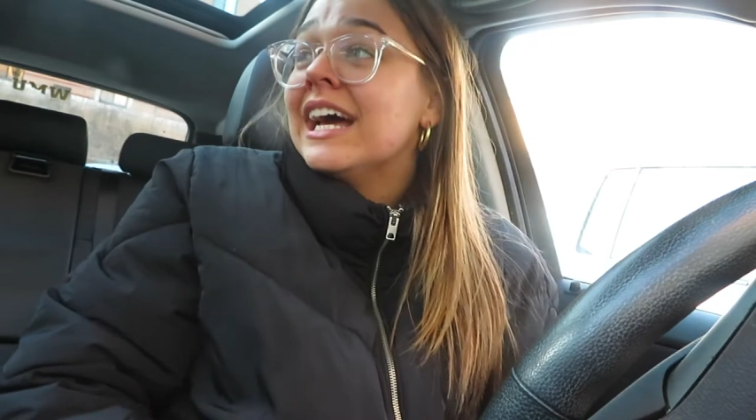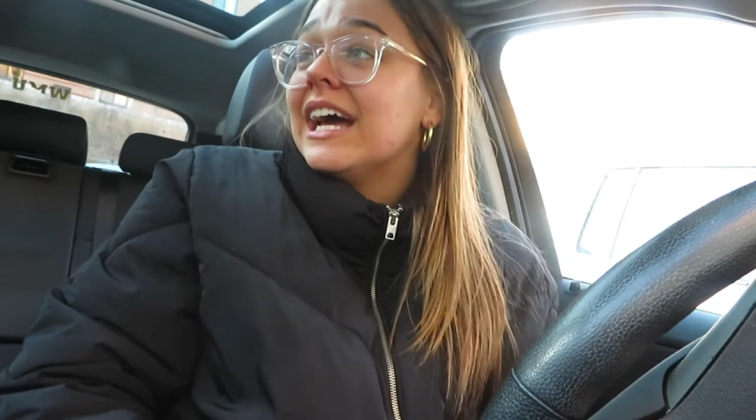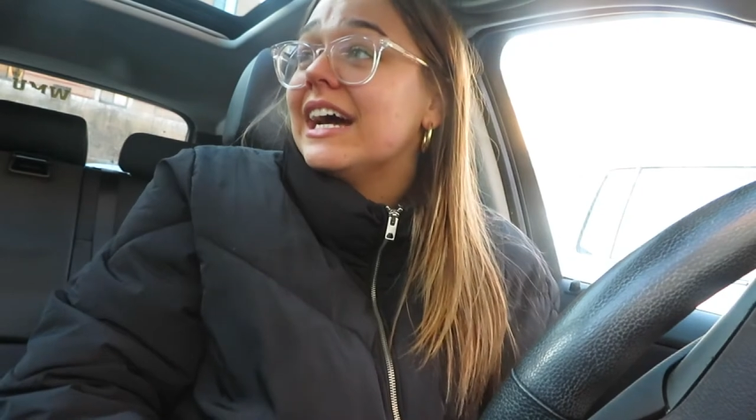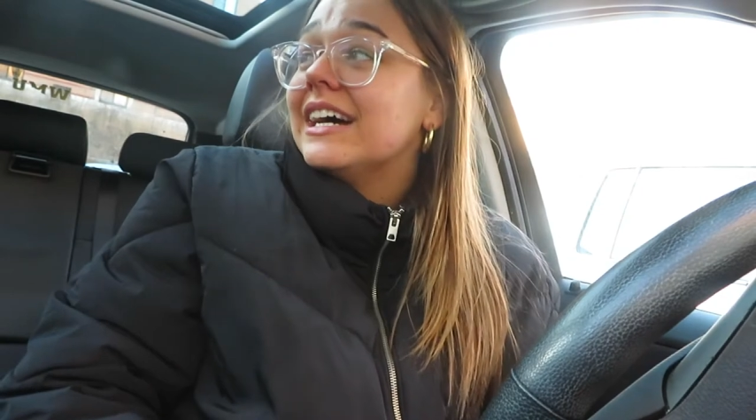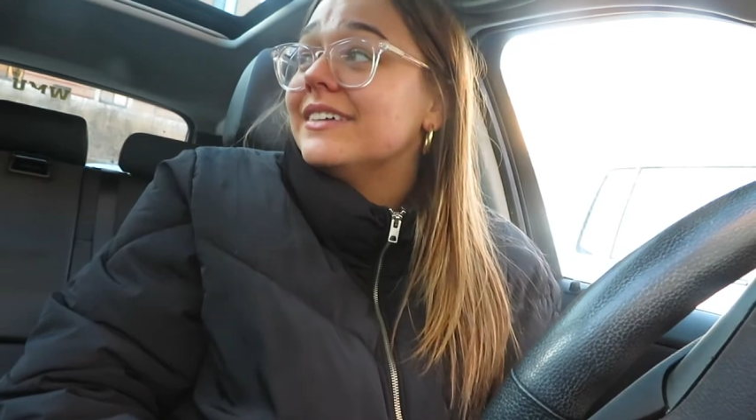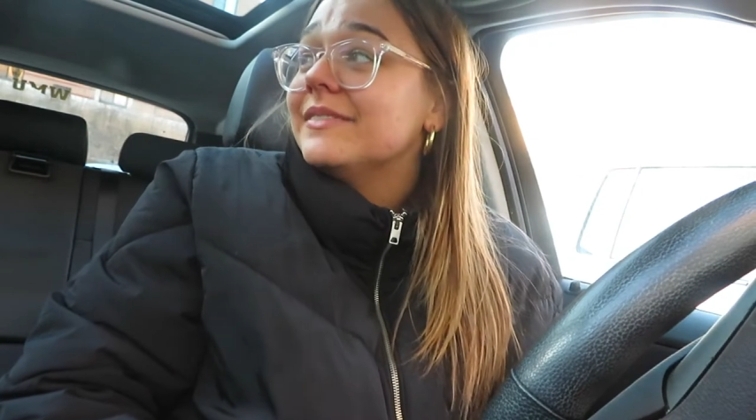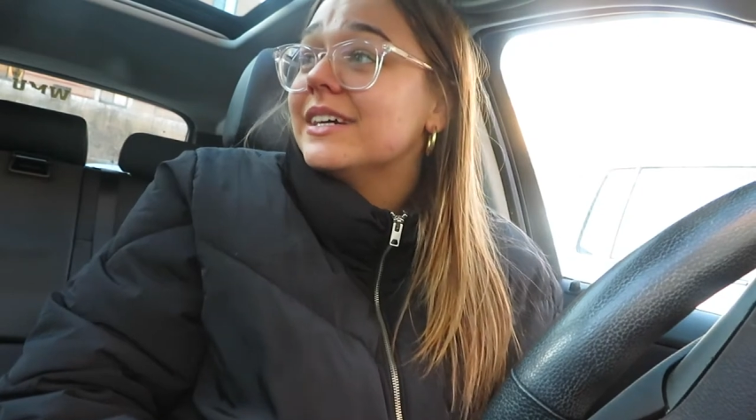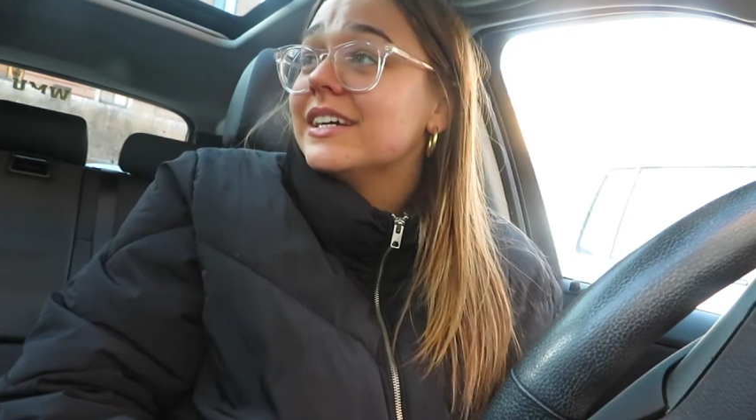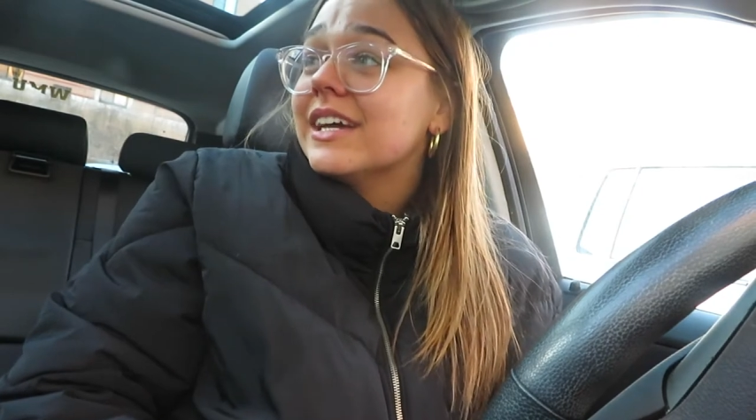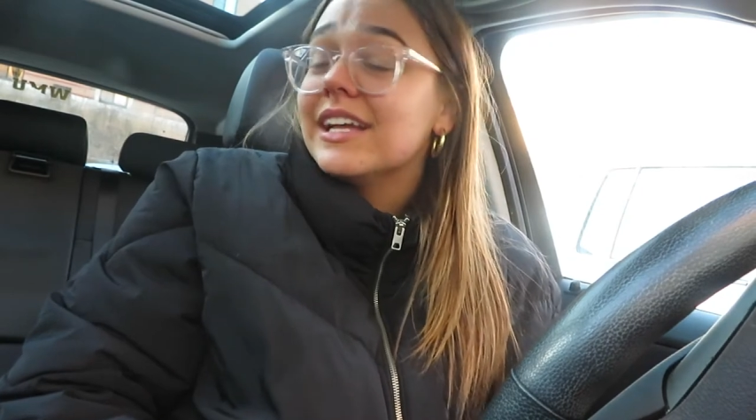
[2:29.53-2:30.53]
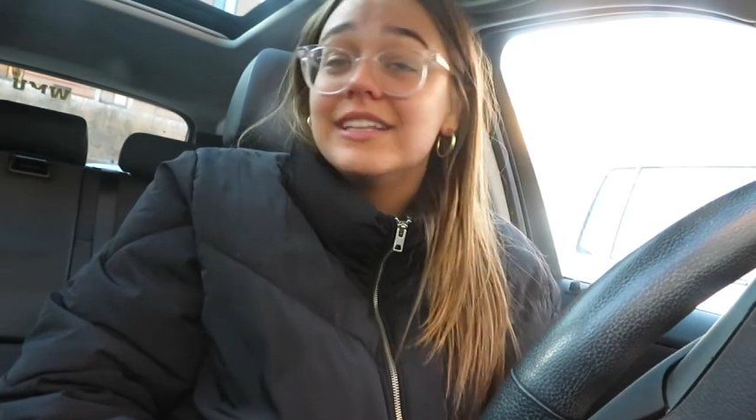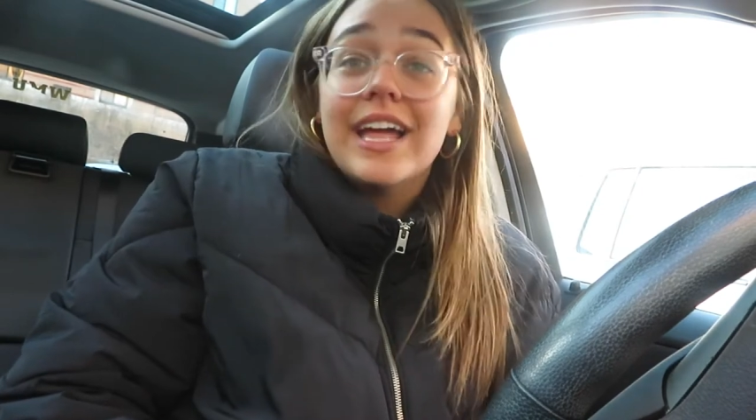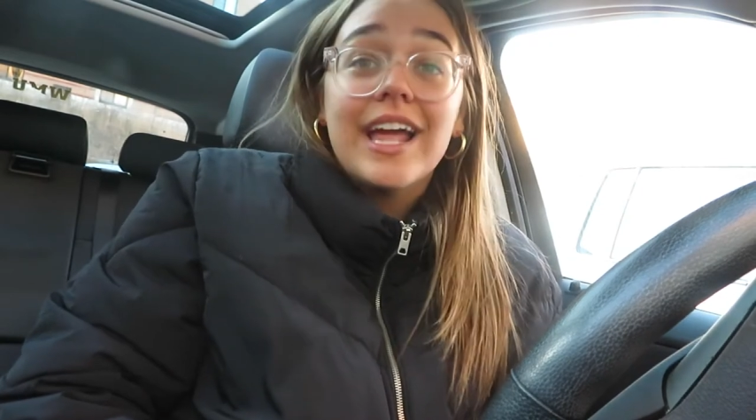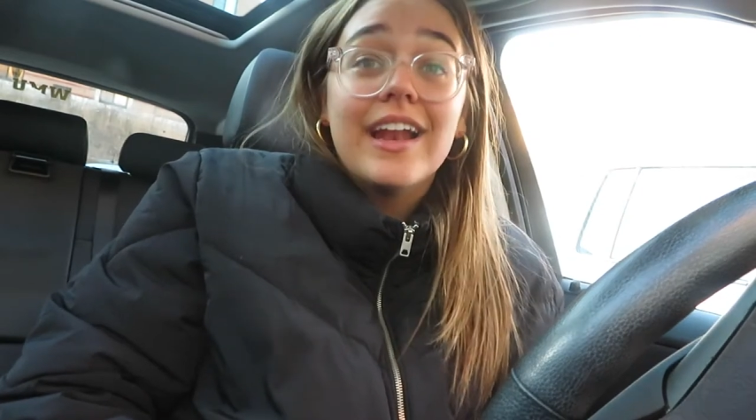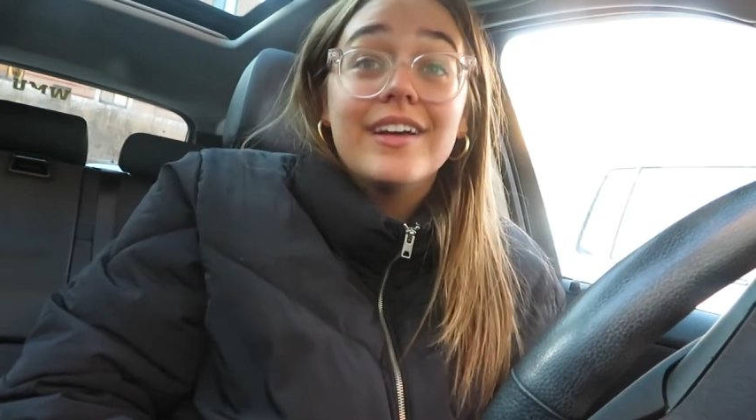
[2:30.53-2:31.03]
And
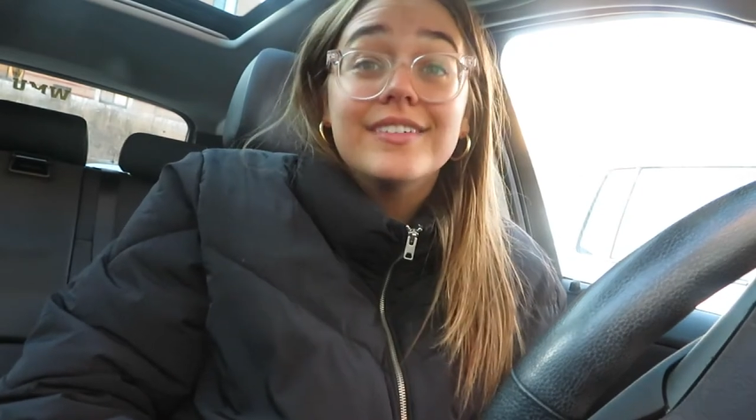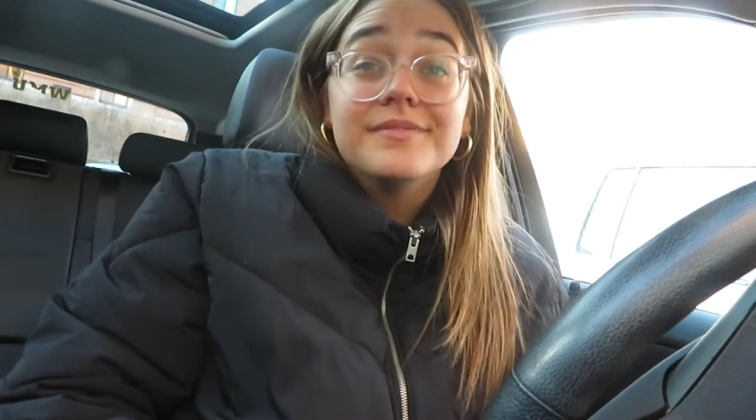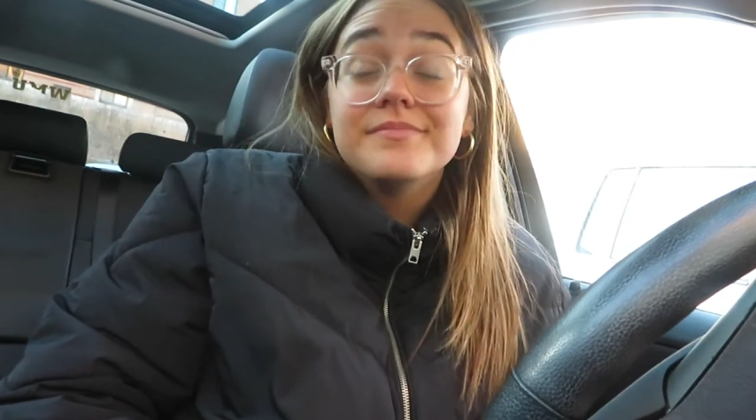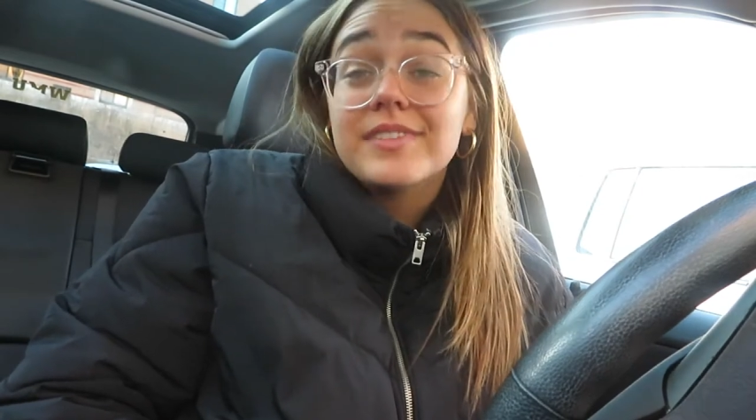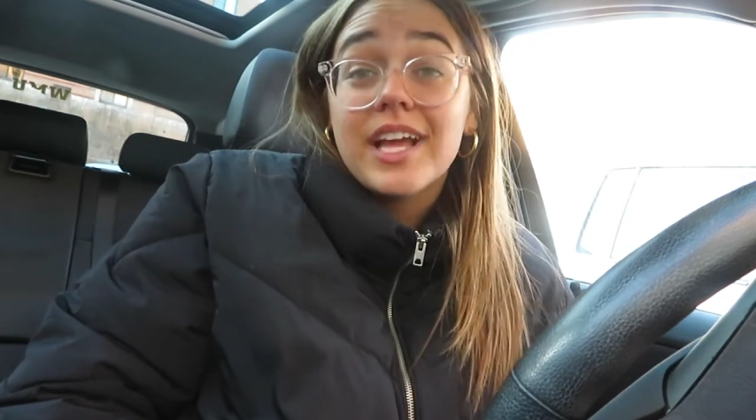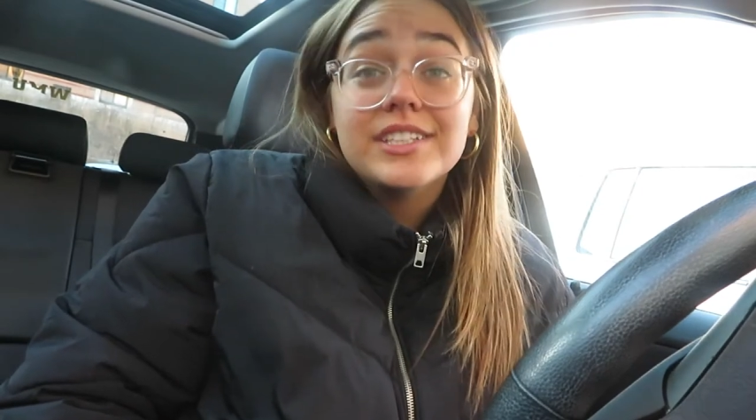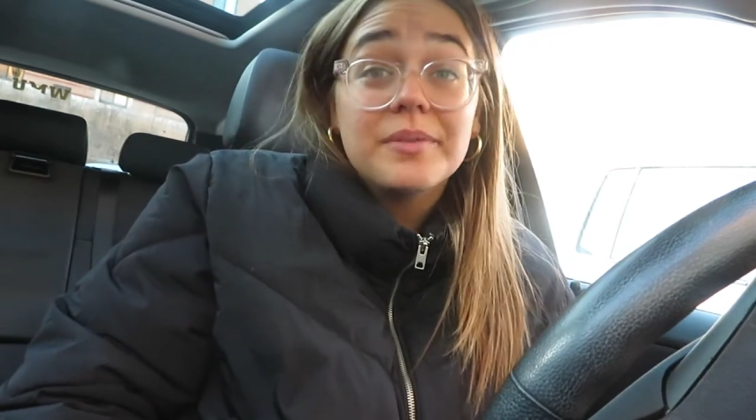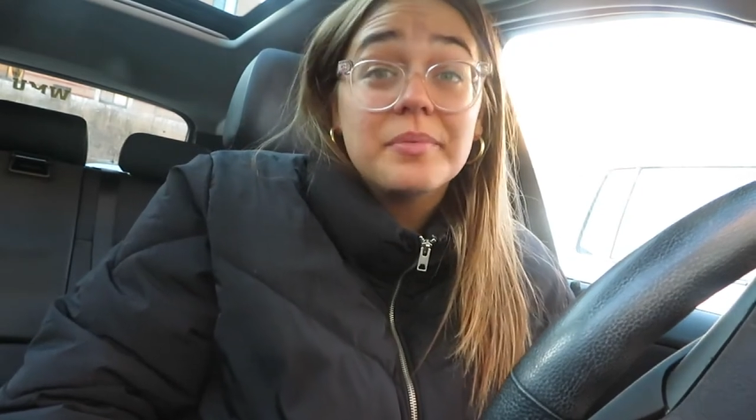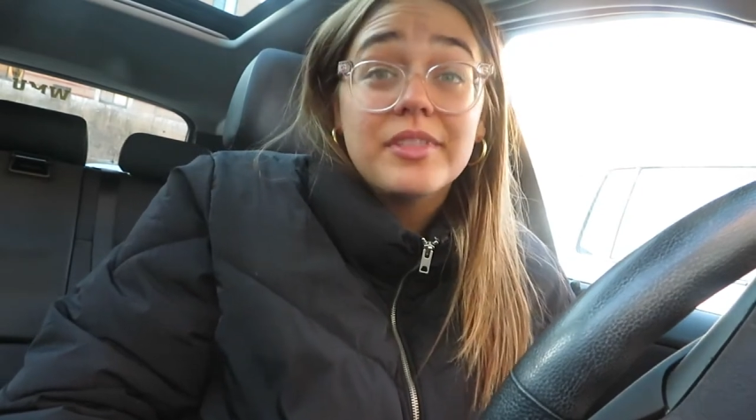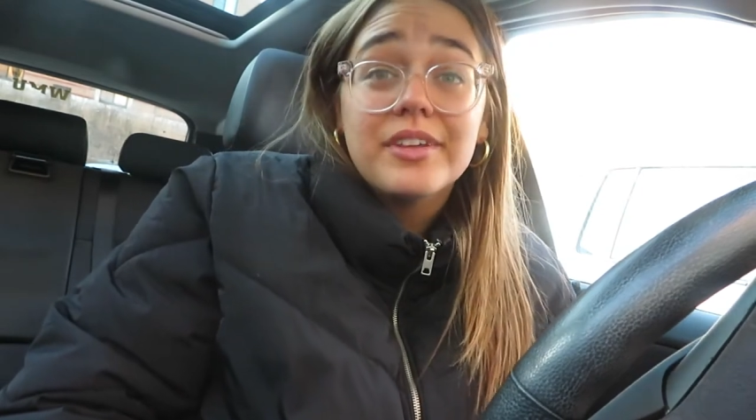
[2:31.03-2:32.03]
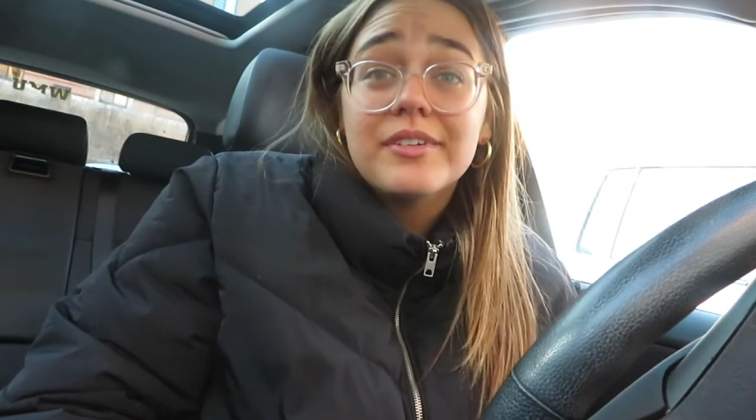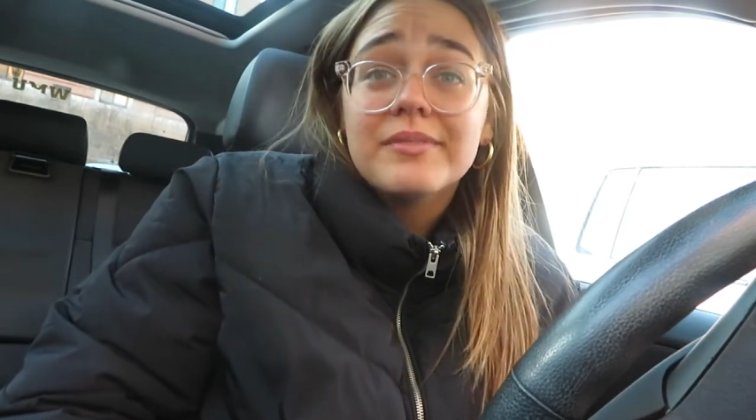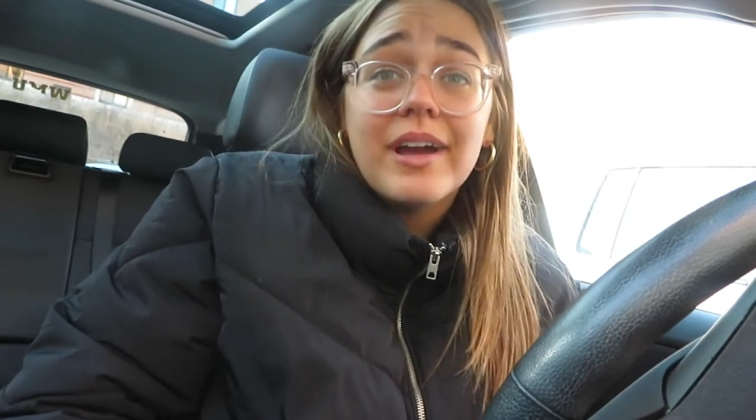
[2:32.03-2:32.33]
then I'll catch up with you,